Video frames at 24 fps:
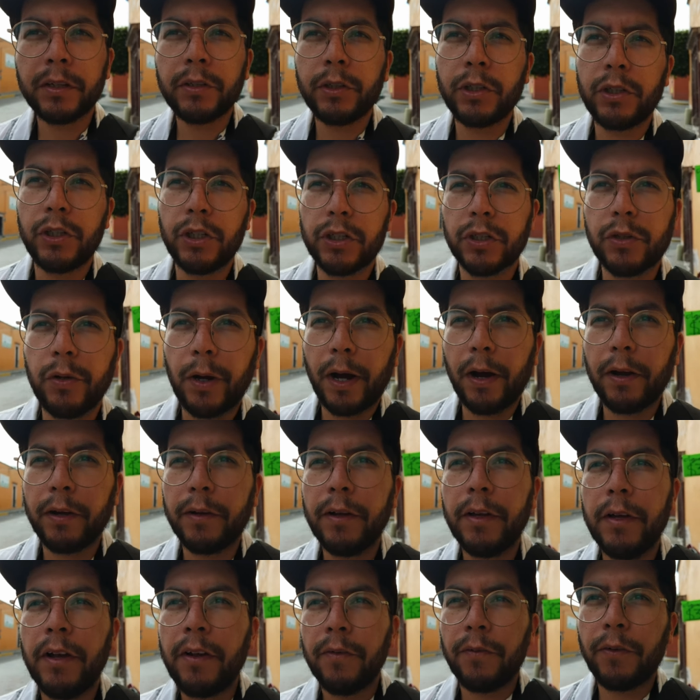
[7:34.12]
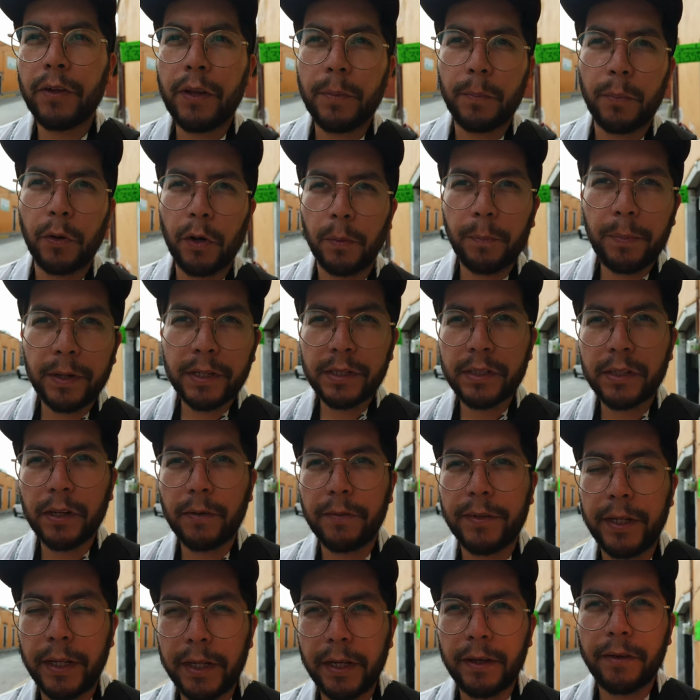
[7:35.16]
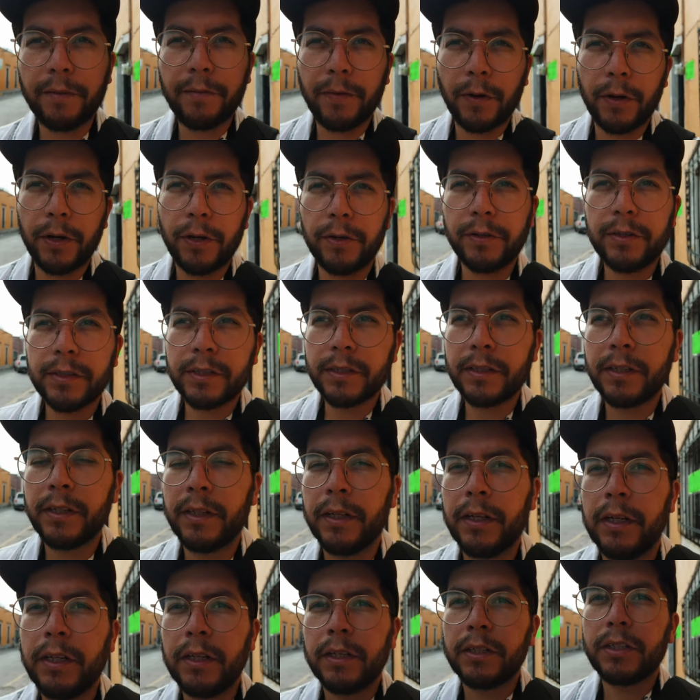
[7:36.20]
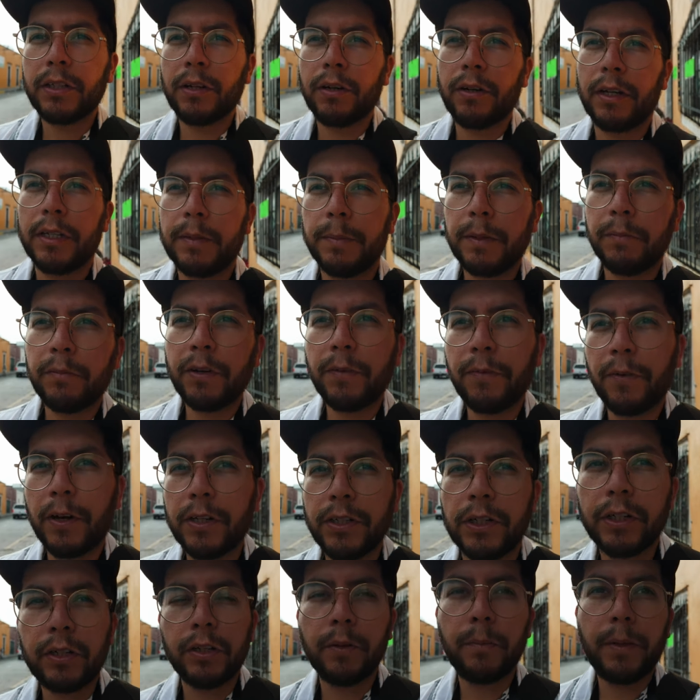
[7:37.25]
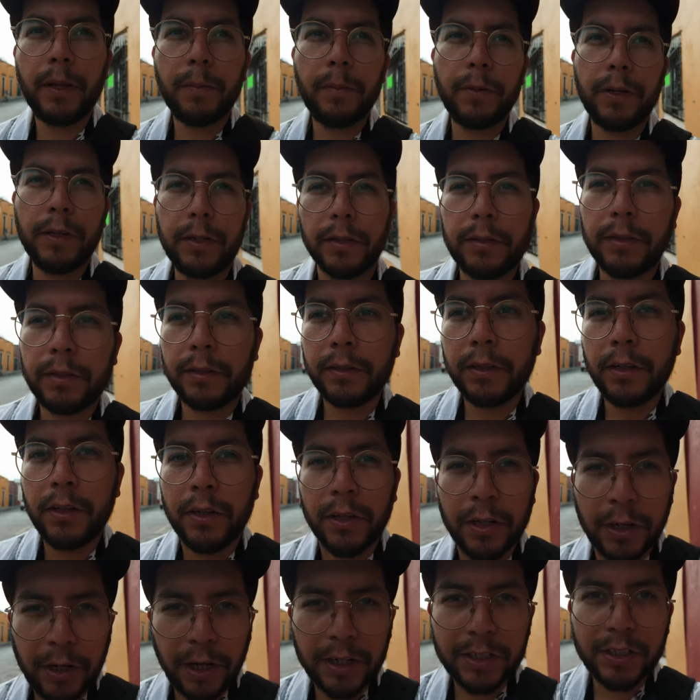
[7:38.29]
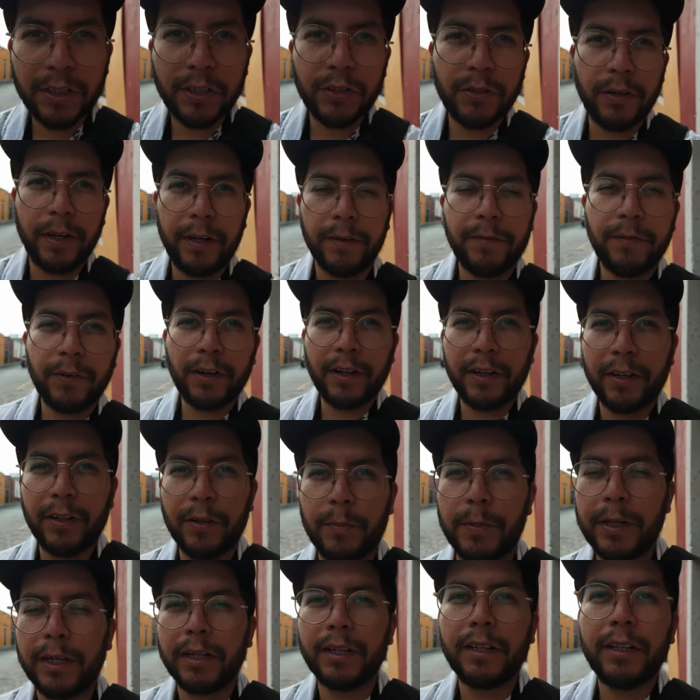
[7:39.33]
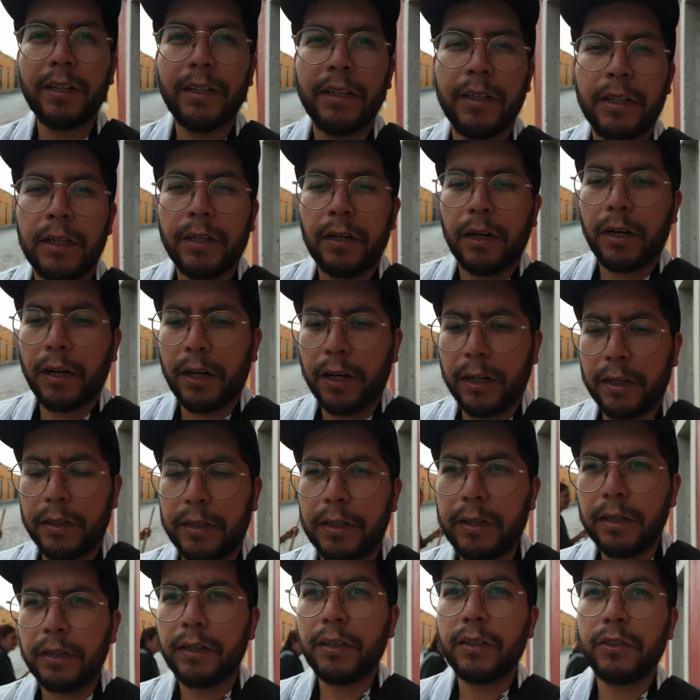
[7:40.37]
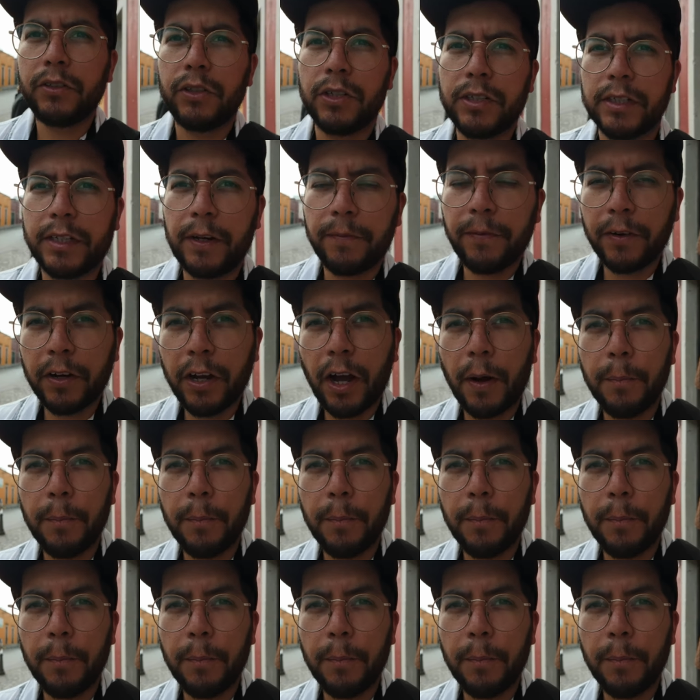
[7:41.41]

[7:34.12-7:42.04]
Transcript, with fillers: to just go out for the purpose of taking photos. So it's been refreshing to be able to concentrate for a little bit on just different